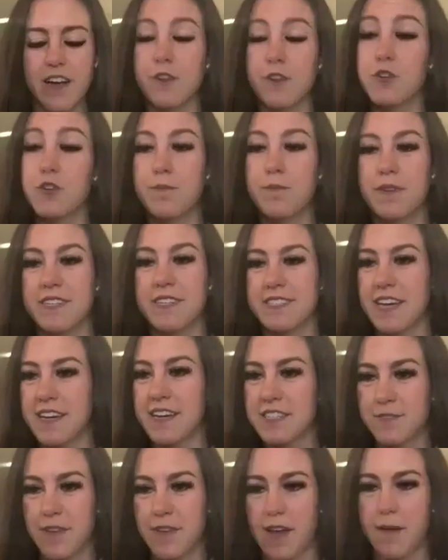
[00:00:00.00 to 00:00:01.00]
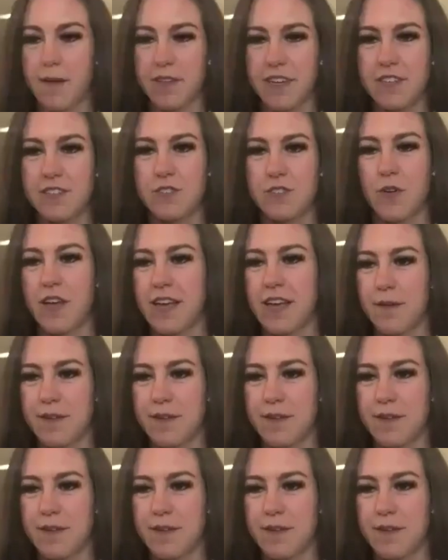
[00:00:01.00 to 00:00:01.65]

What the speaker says: I grew up in a tennis family. So I